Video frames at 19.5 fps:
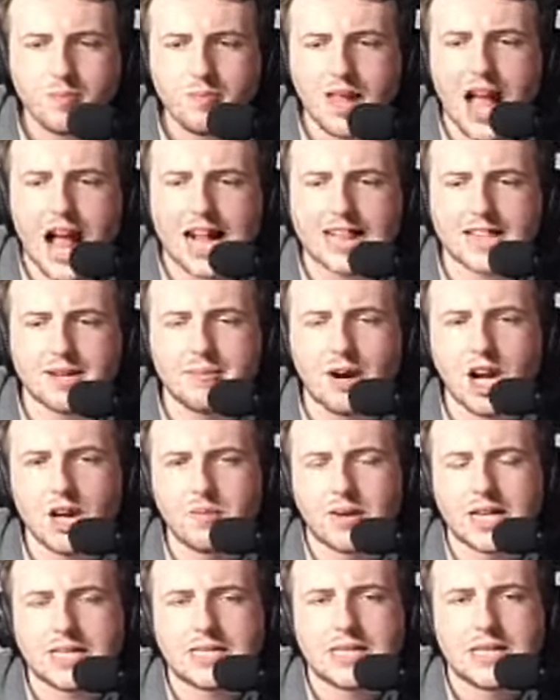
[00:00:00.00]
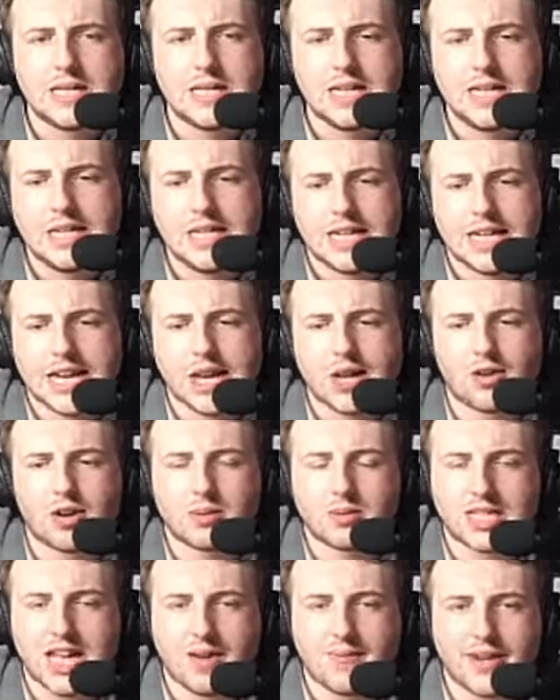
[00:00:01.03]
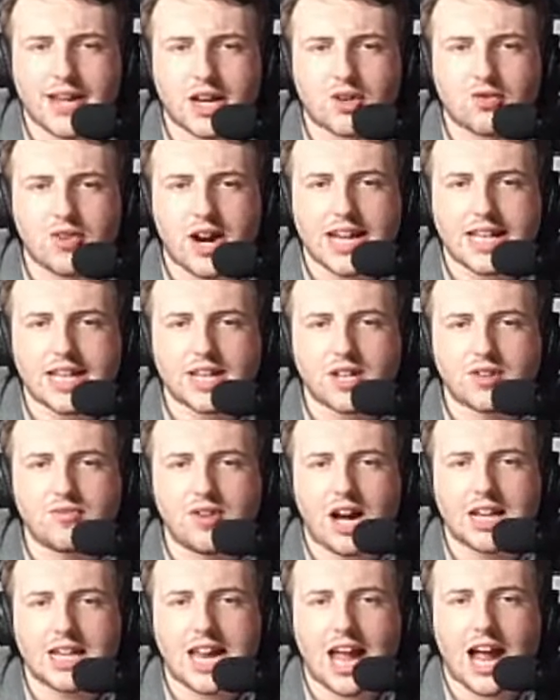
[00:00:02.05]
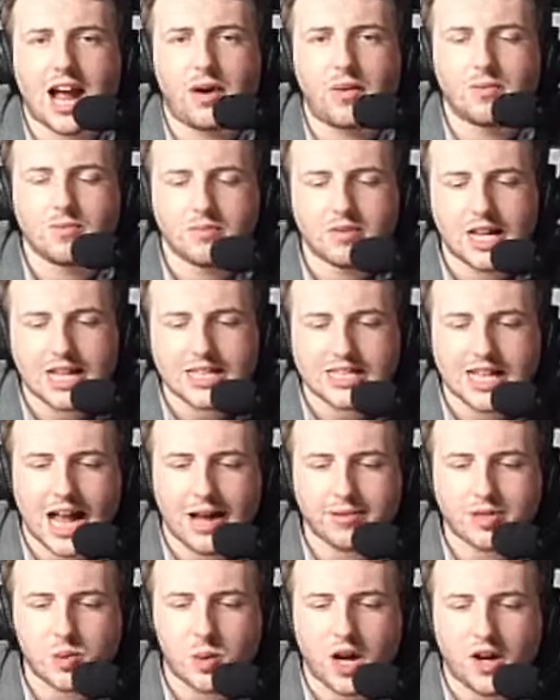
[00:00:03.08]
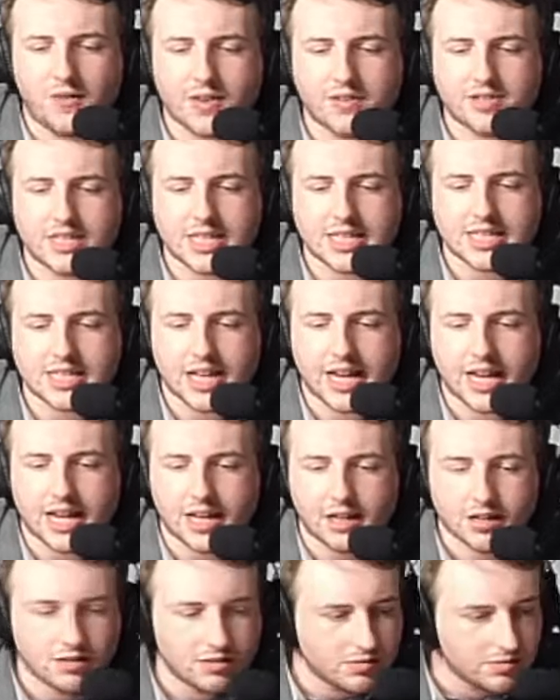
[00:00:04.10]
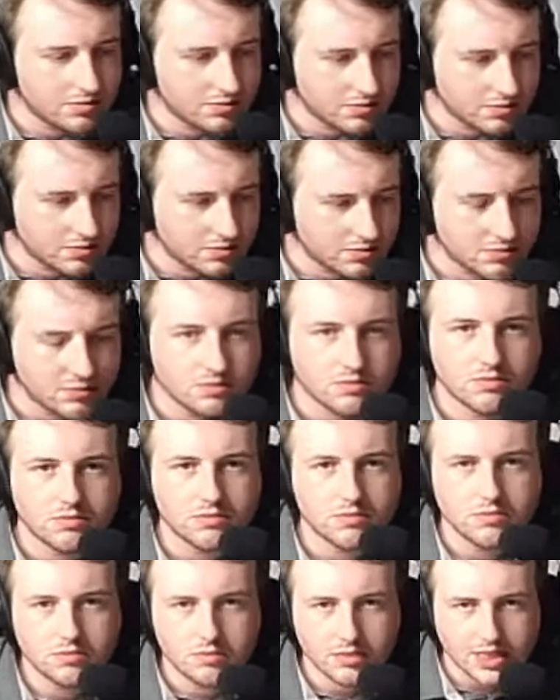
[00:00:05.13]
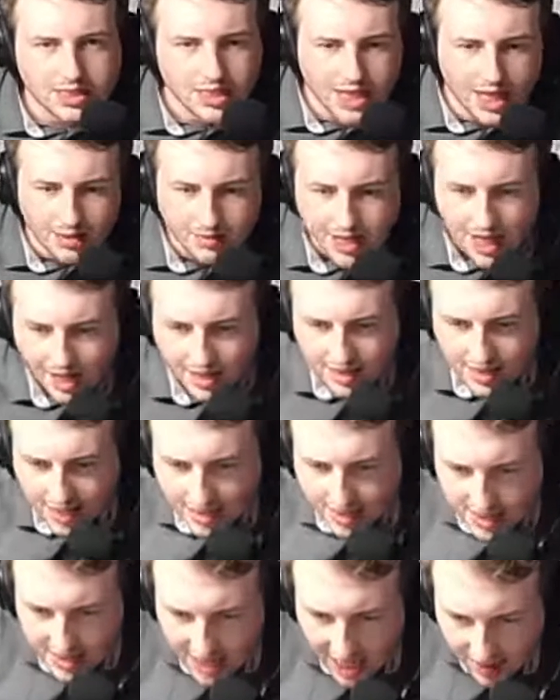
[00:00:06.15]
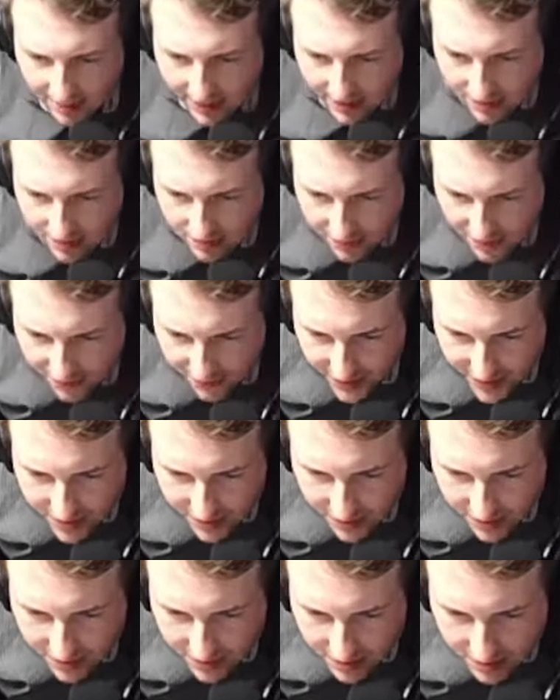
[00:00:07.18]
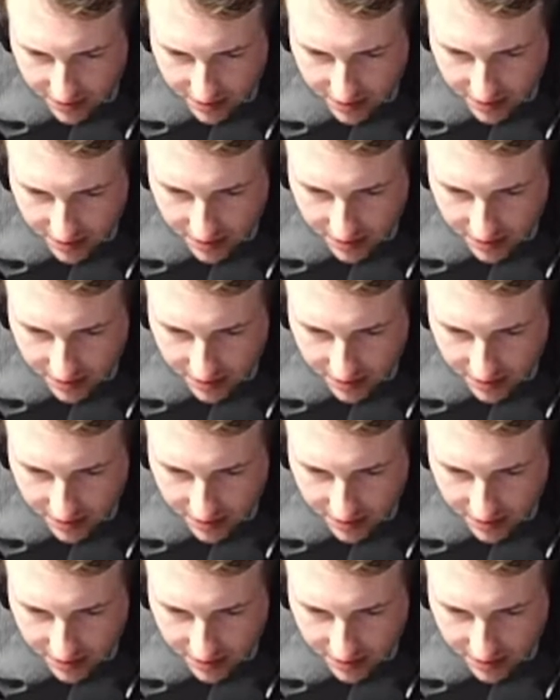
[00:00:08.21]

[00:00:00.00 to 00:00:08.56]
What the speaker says: At the moment, Ingram's having a great little run now. It's lap 12 of 16. Is it like, yeah, has the timing graphics frozen?